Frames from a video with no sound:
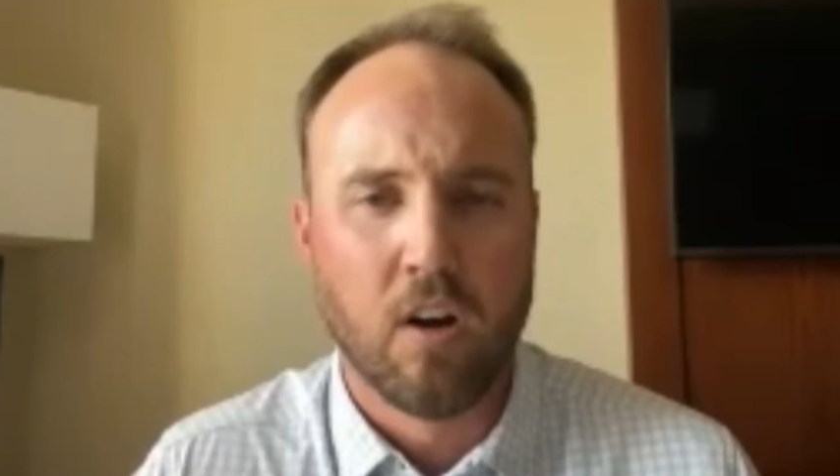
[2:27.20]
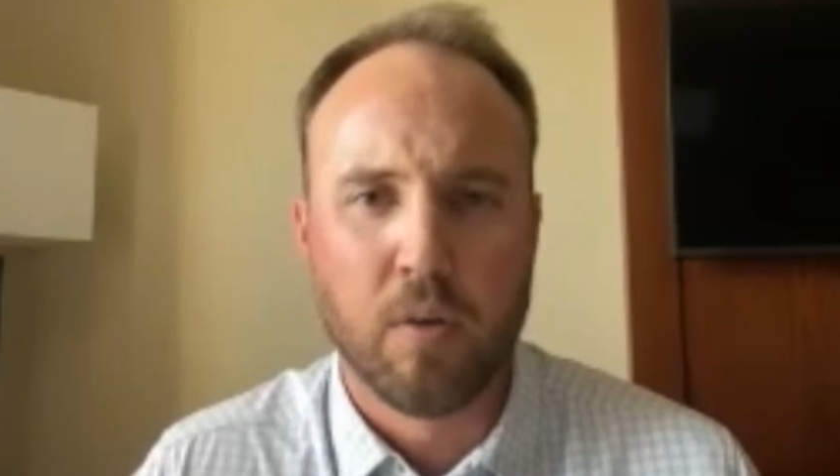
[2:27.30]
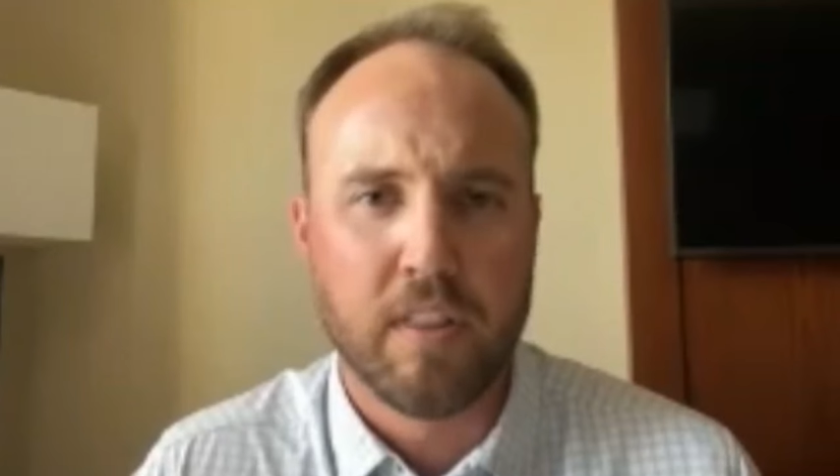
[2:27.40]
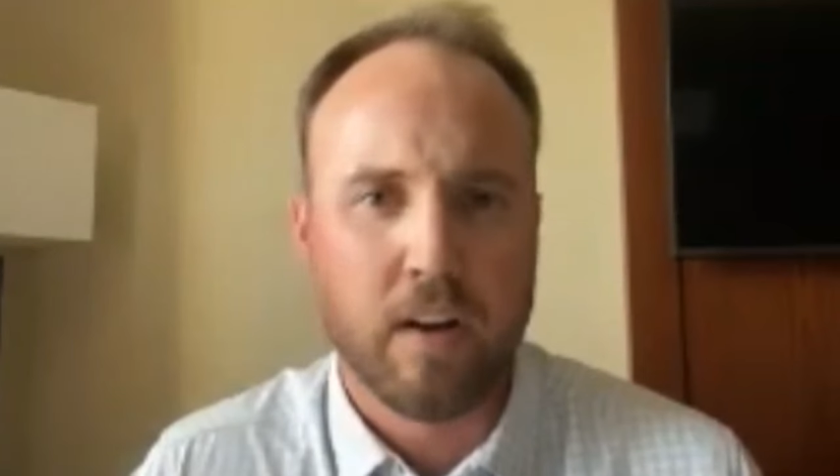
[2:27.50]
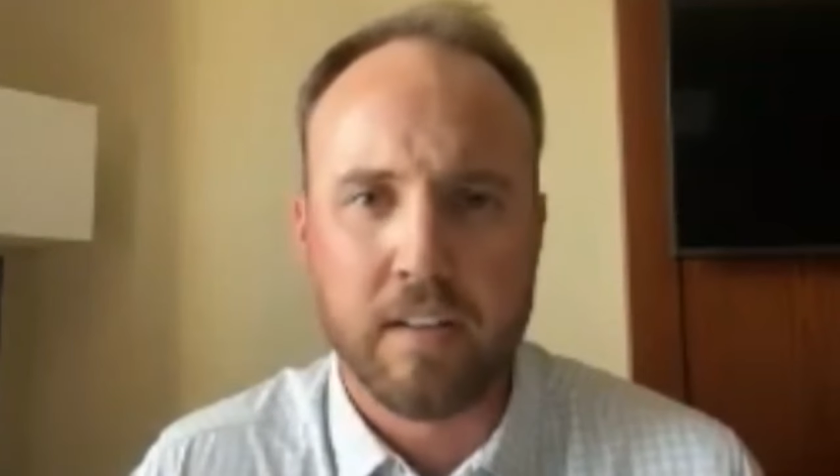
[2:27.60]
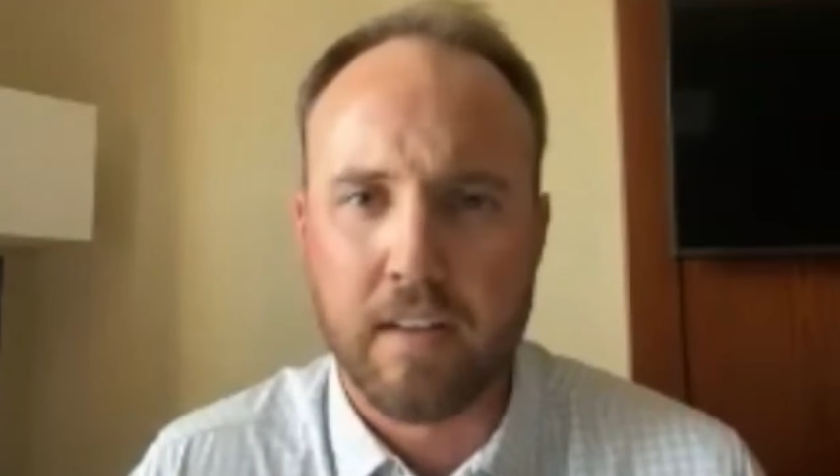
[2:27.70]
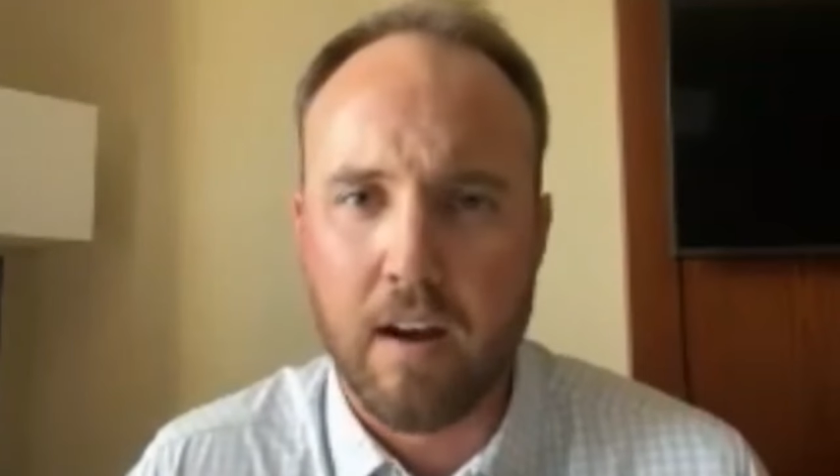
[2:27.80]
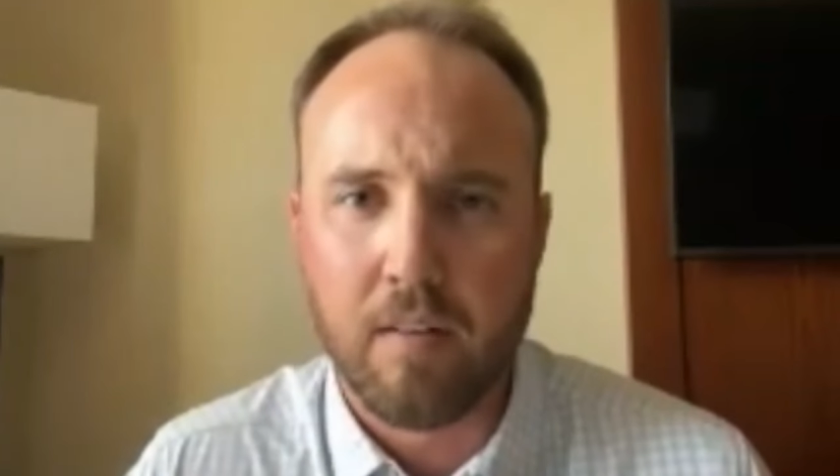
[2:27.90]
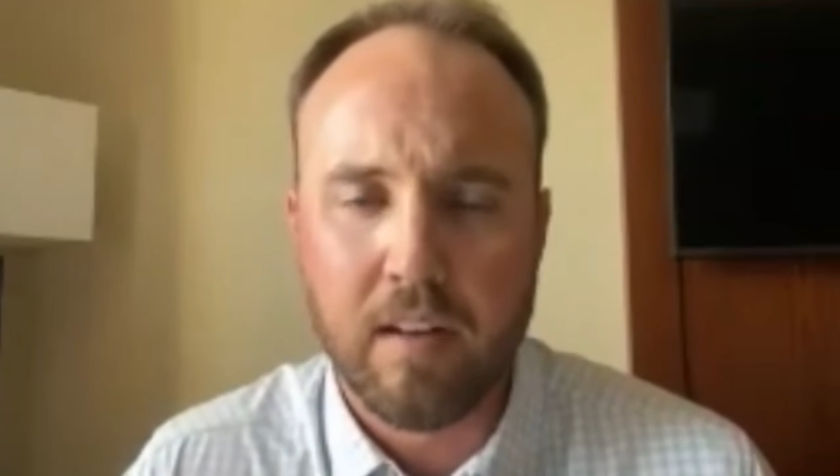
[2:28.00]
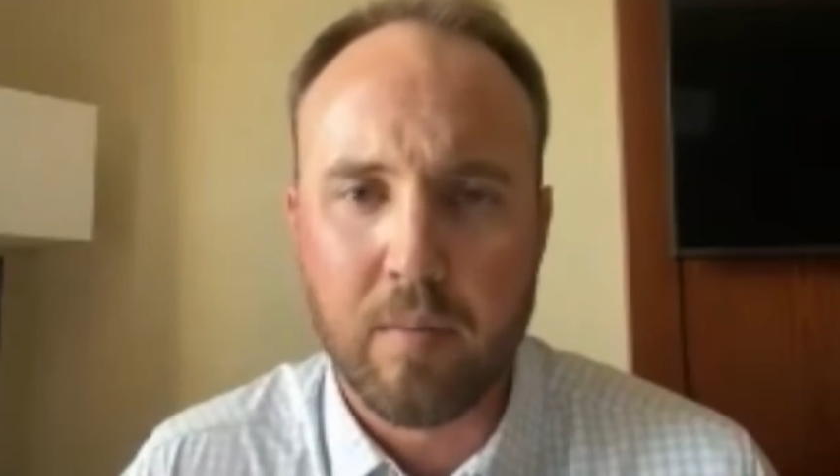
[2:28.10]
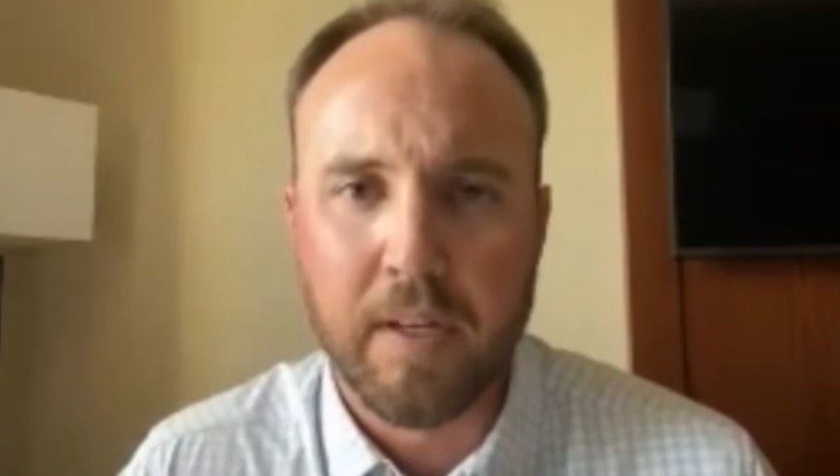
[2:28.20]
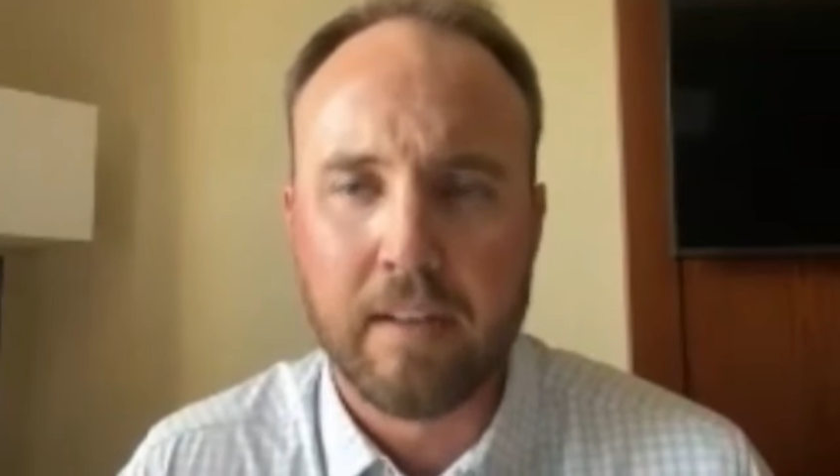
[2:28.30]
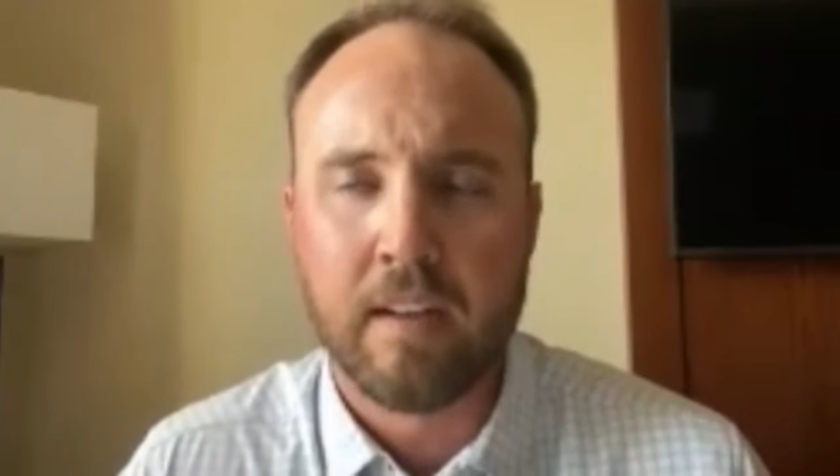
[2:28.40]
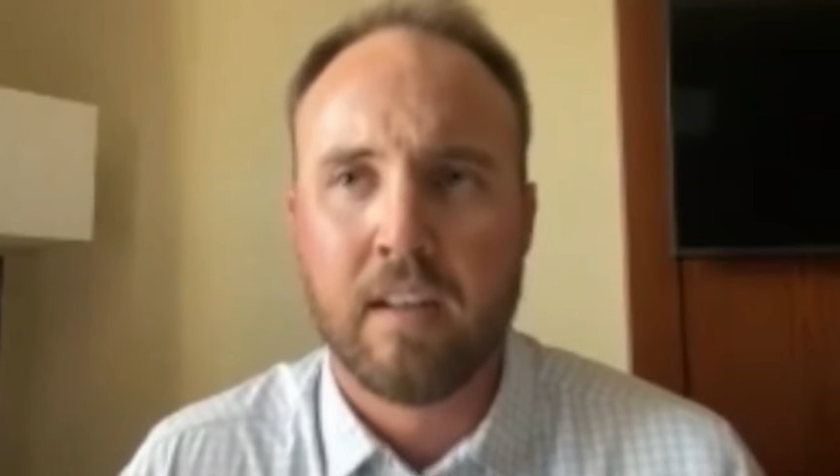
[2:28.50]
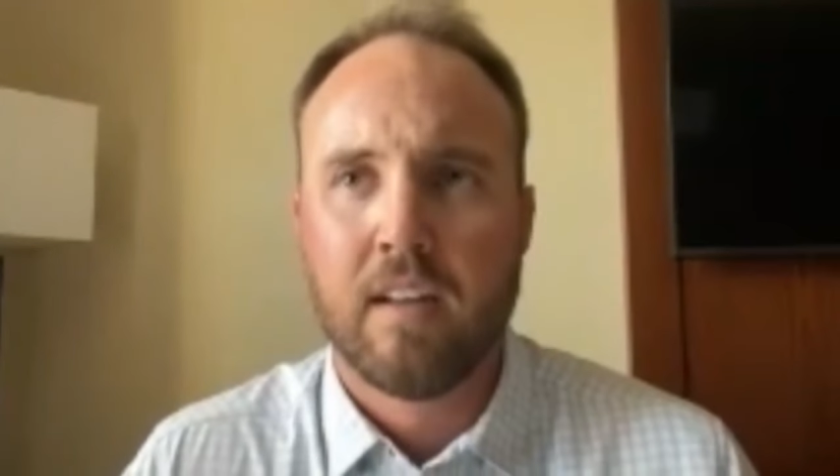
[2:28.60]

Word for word: Oh, without a doubt. I mean,